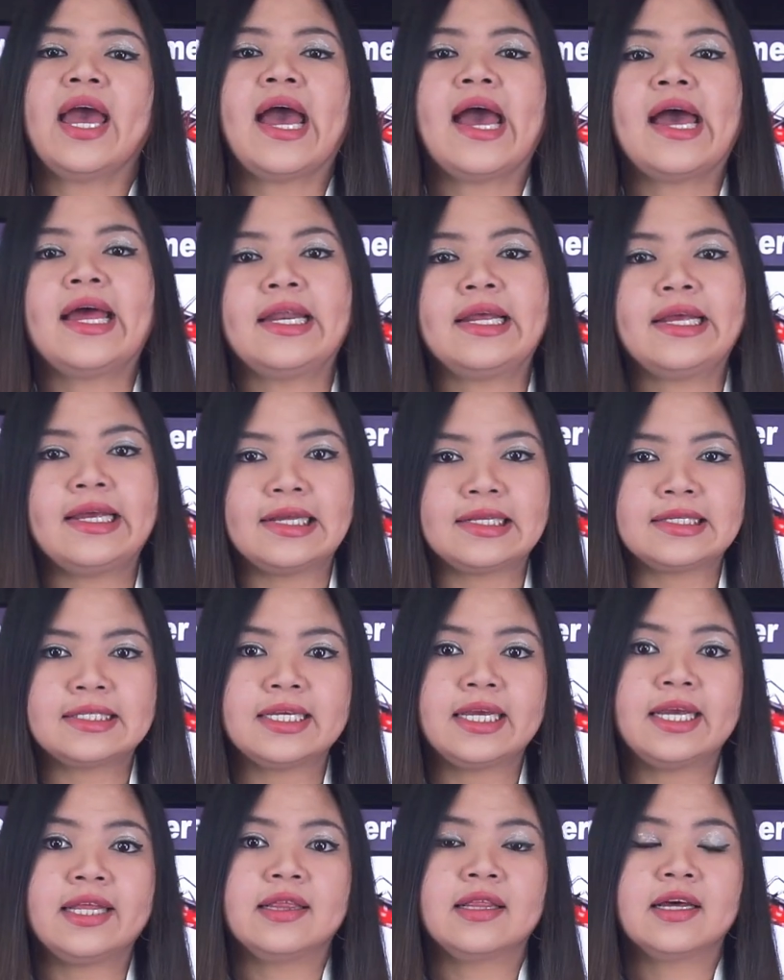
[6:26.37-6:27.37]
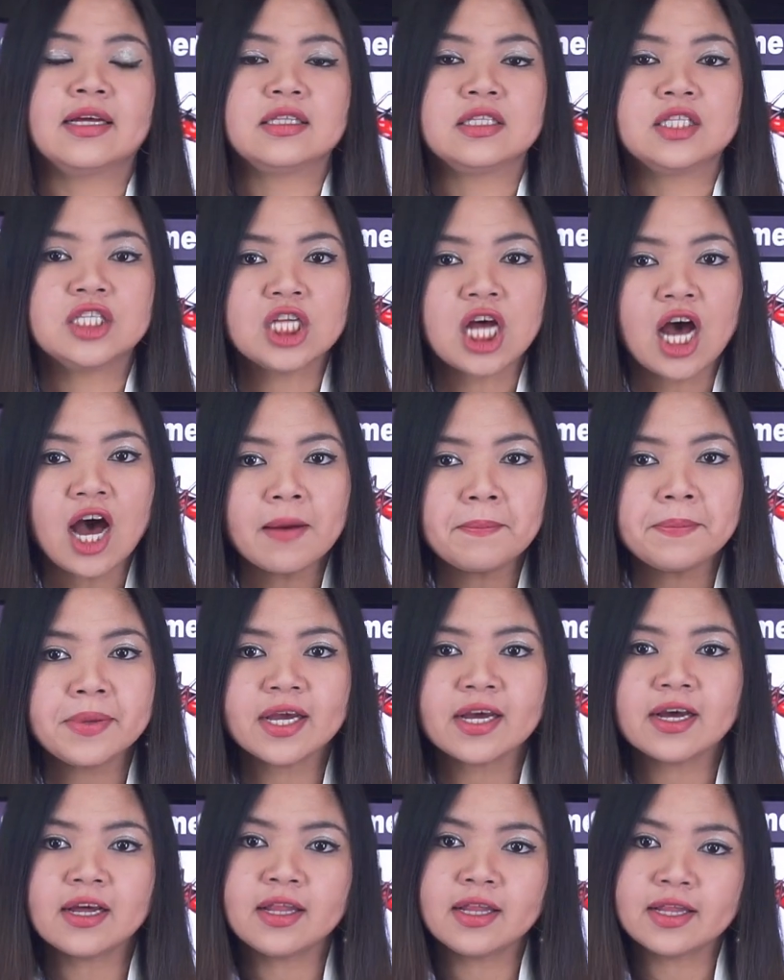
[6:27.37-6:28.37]
and it's in the
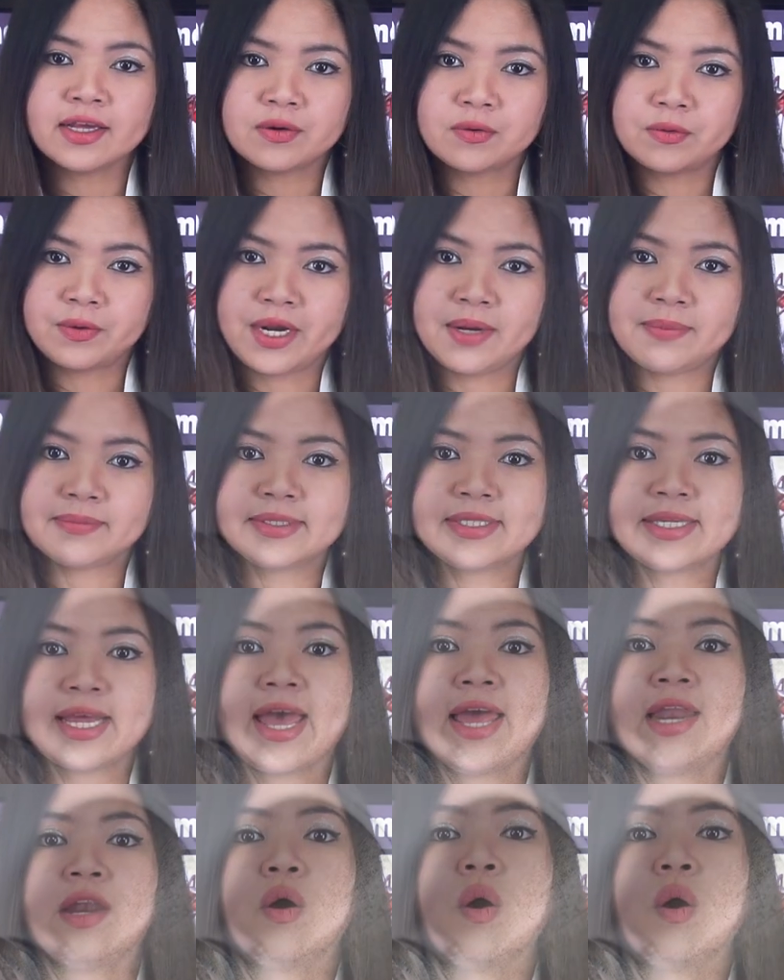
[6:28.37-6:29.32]
topical creams and